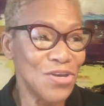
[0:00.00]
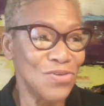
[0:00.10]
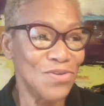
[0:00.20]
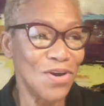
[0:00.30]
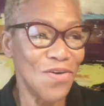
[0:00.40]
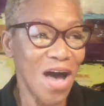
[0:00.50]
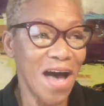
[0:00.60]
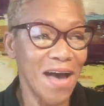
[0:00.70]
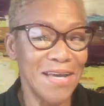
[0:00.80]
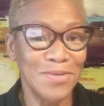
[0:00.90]
You know,
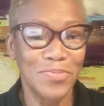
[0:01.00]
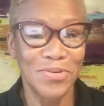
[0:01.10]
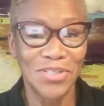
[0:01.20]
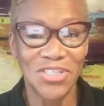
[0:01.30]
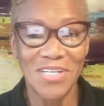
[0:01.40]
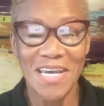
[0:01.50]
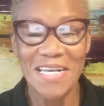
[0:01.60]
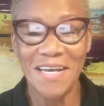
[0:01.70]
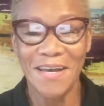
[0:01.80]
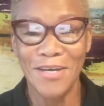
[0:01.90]
I
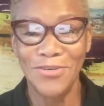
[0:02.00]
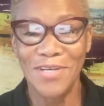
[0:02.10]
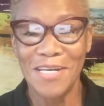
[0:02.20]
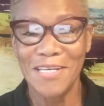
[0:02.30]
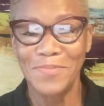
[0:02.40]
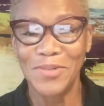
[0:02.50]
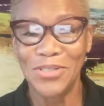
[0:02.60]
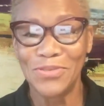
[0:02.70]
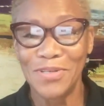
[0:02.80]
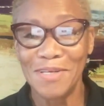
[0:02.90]
appreciate you getting up and
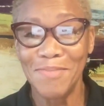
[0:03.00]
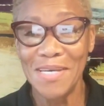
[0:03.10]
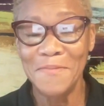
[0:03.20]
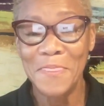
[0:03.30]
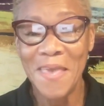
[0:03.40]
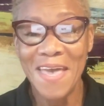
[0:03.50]
joining me.